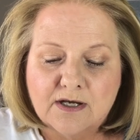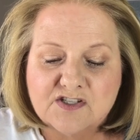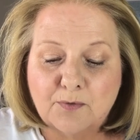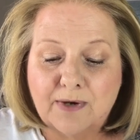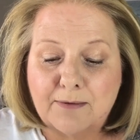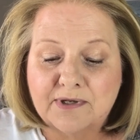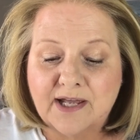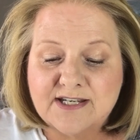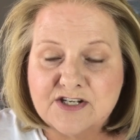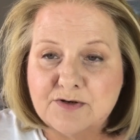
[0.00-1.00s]
so what I would
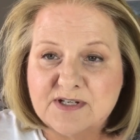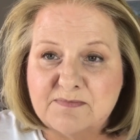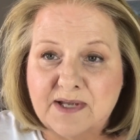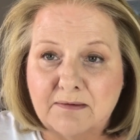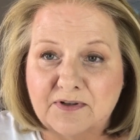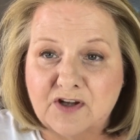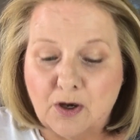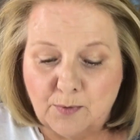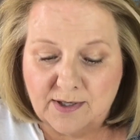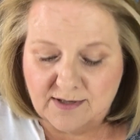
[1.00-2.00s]
like to do is be able to
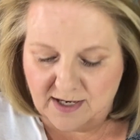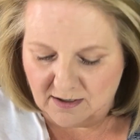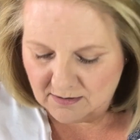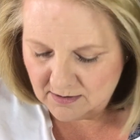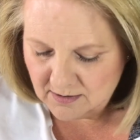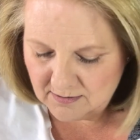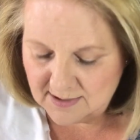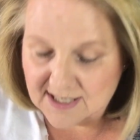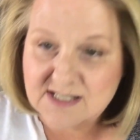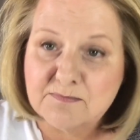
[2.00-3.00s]
go in there
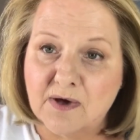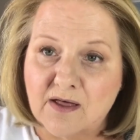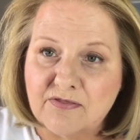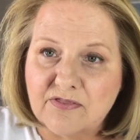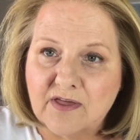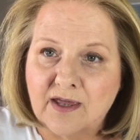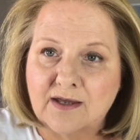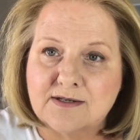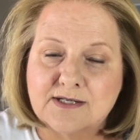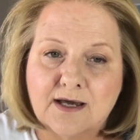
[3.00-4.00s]
next month
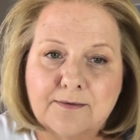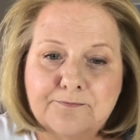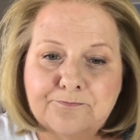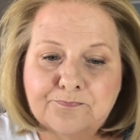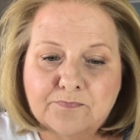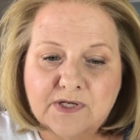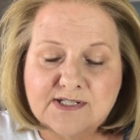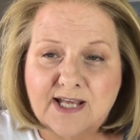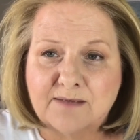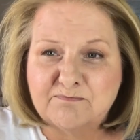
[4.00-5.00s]
and
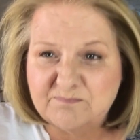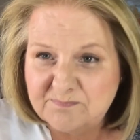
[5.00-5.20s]
say,